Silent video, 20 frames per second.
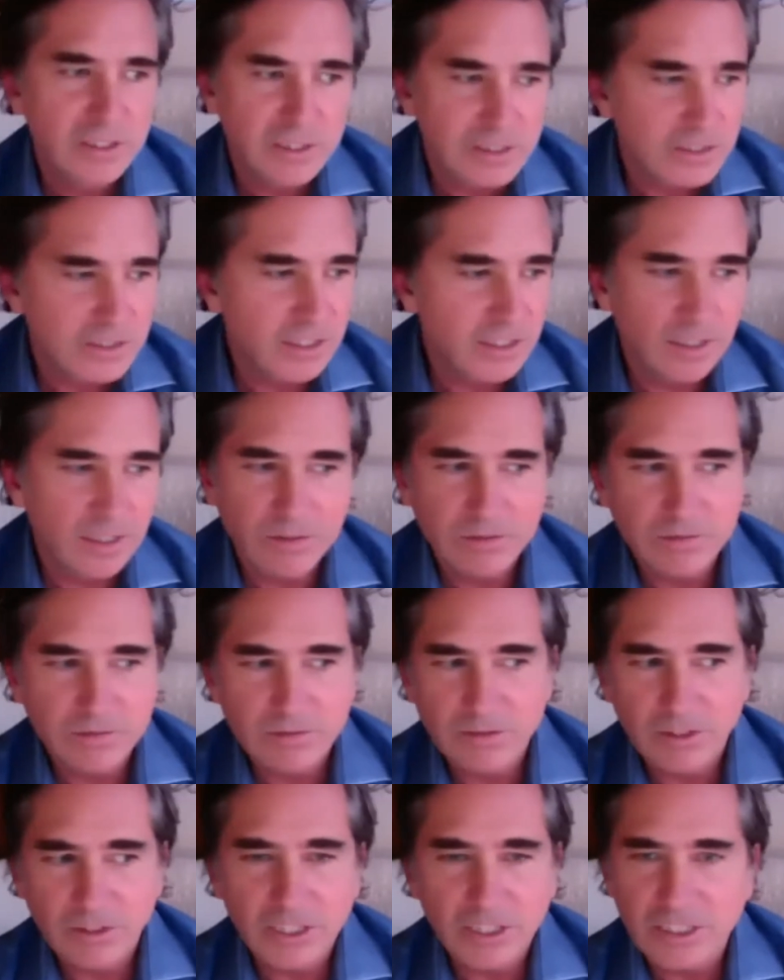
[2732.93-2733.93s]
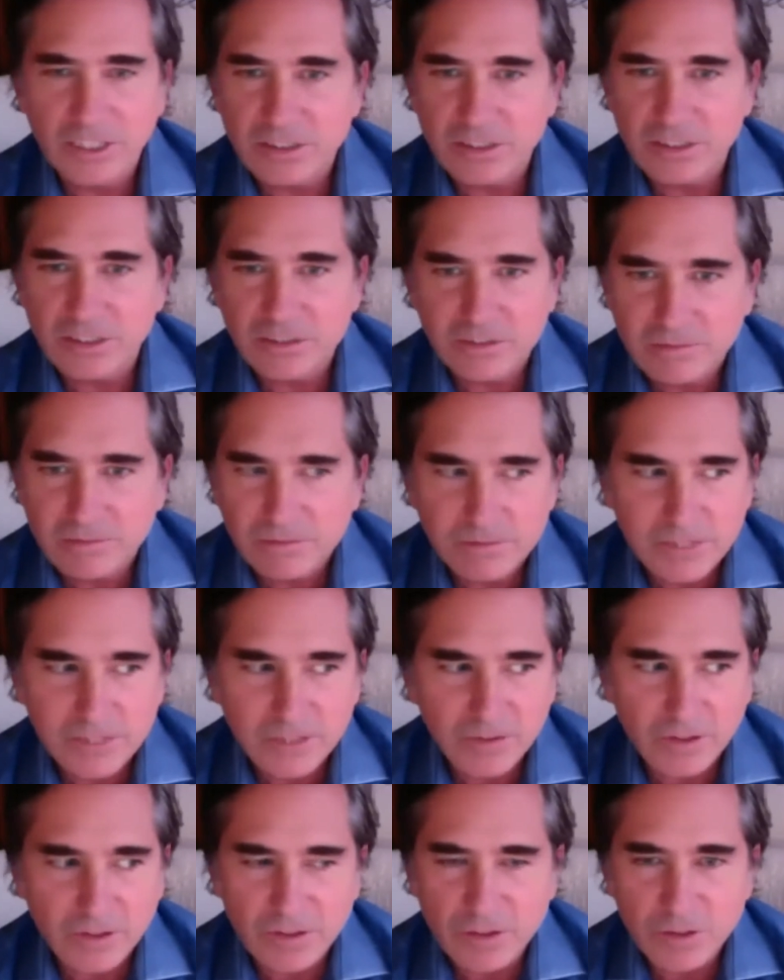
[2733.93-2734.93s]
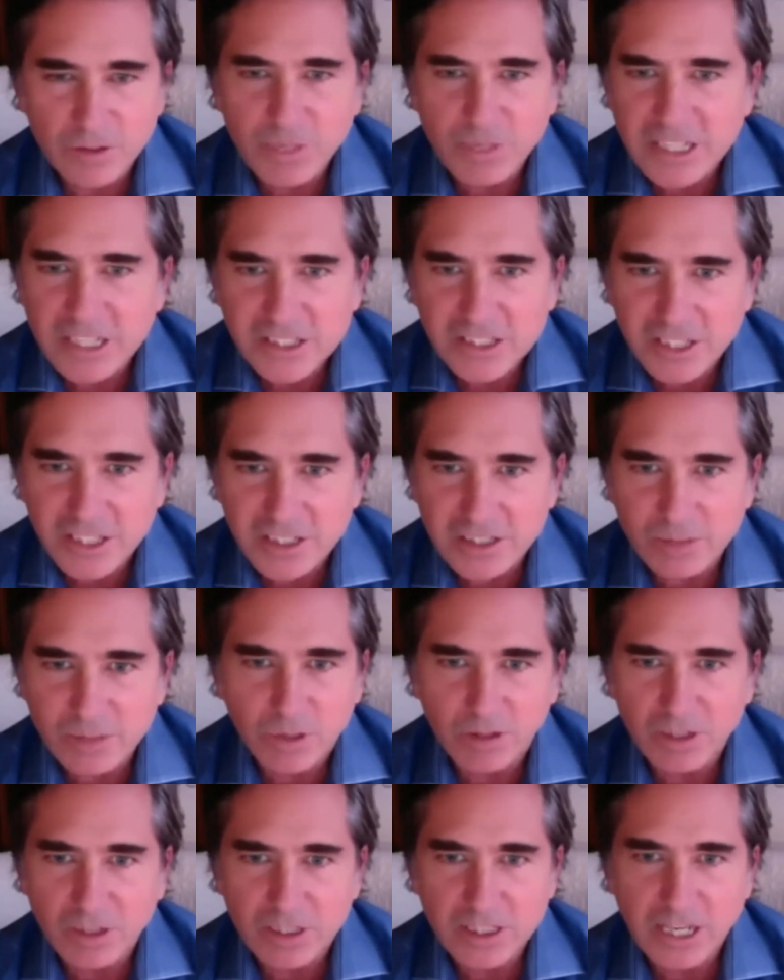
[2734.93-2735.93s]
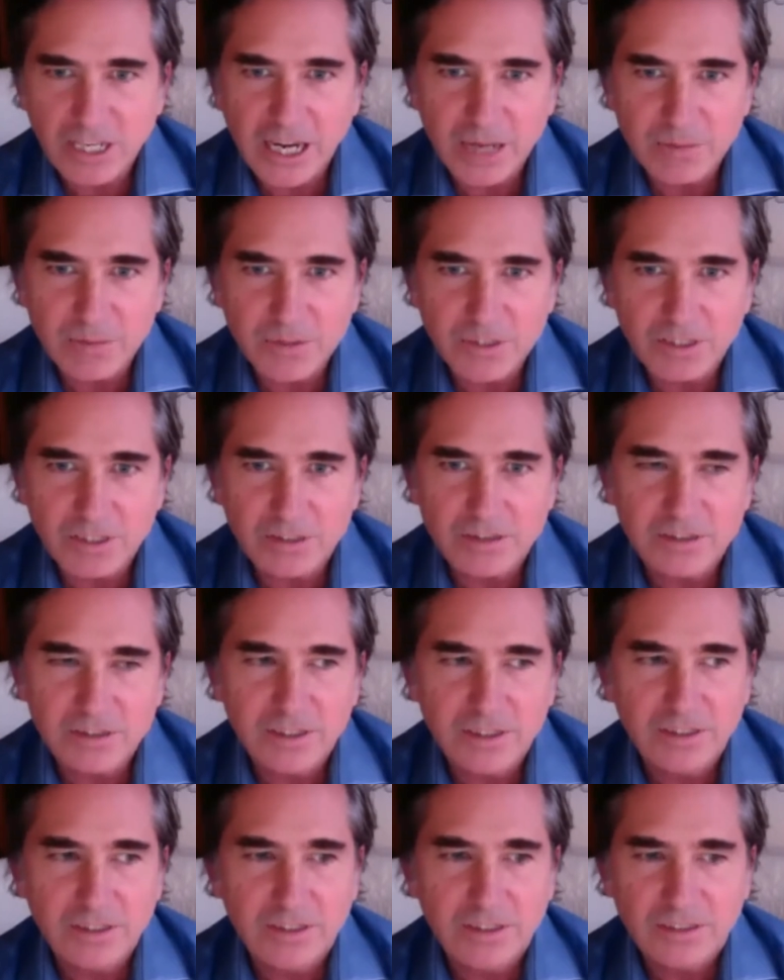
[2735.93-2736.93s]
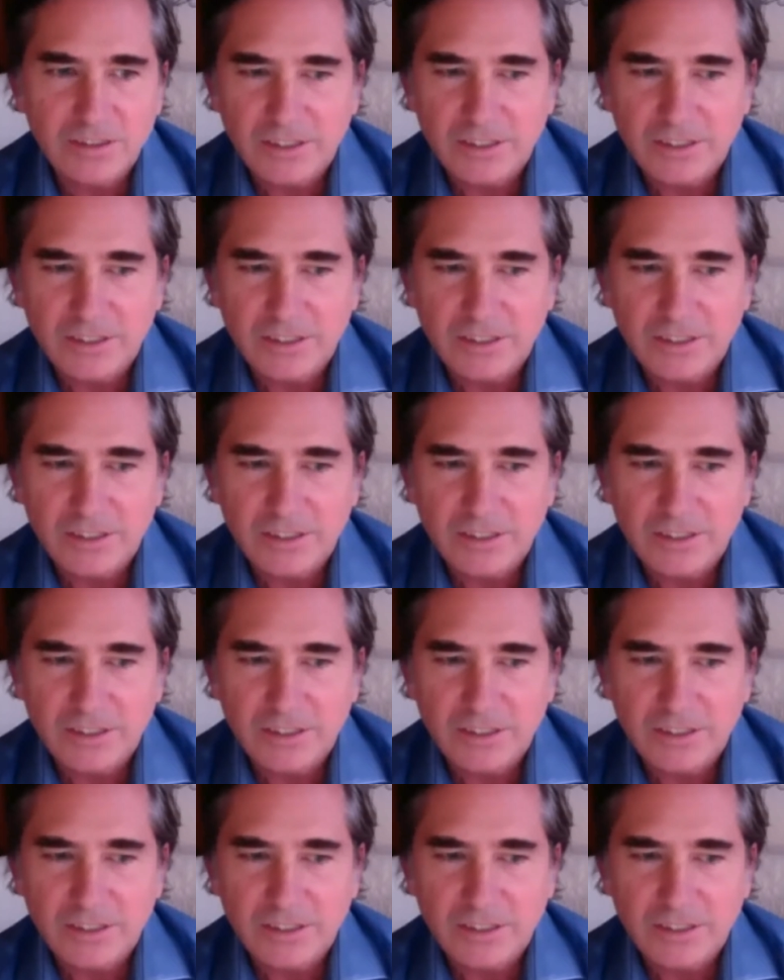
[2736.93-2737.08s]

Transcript: you know, look at different new pieces and prototypes, and, you